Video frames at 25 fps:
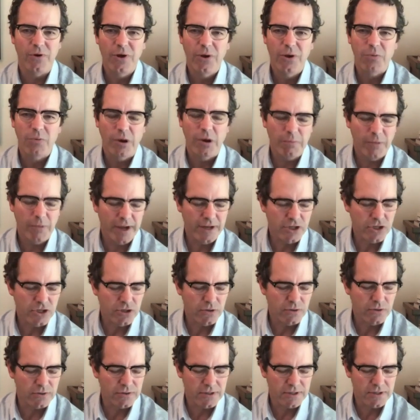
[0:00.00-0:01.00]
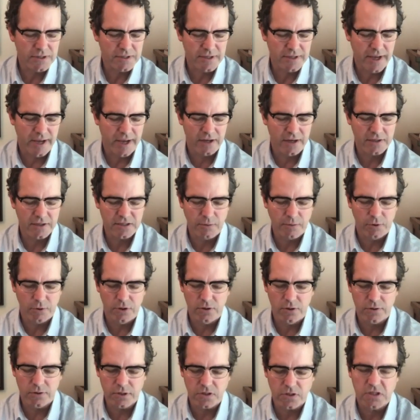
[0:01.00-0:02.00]
What might you say to someone
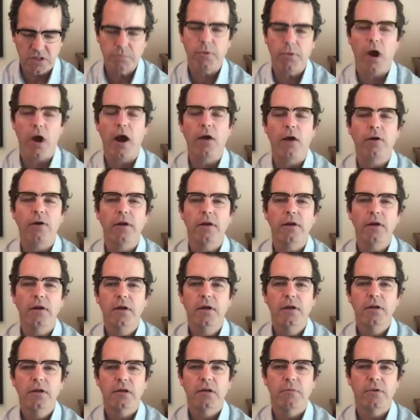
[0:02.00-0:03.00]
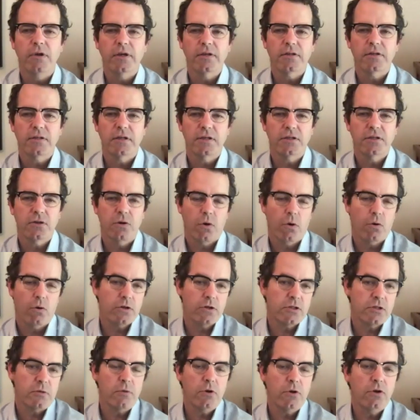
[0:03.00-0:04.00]
who's aspiring to be a CISO, or
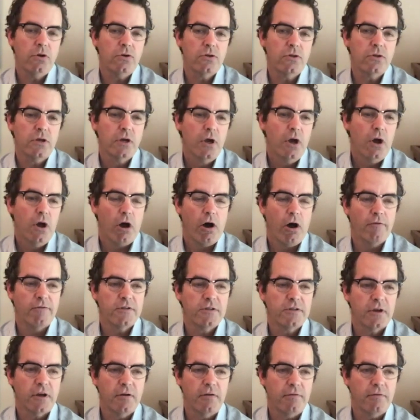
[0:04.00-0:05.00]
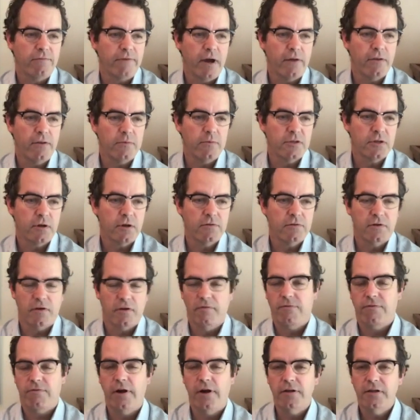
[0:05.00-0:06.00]
someone who's all of a sudden found themselves
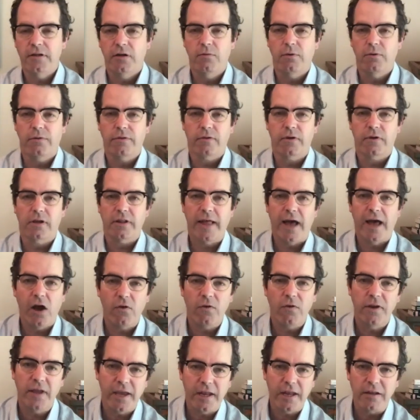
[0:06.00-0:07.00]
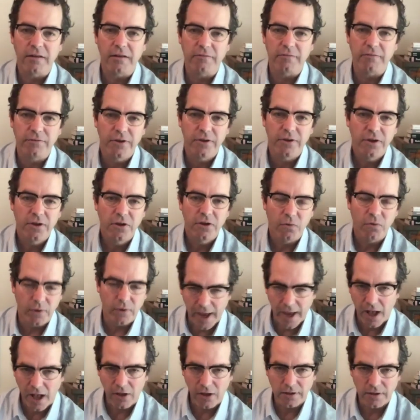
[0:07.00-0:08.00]
confronted with cloud native
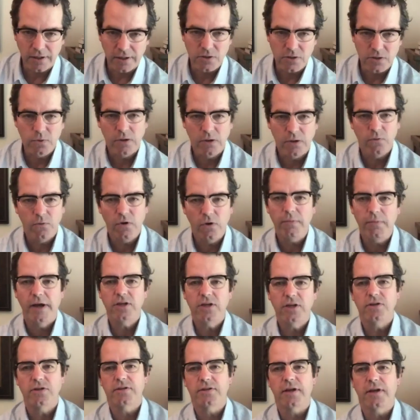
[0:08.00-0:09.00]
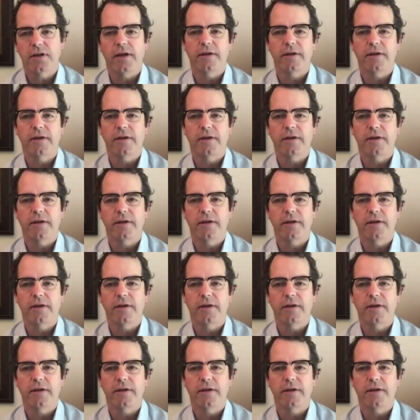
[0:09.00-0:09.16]
realities? What might you say?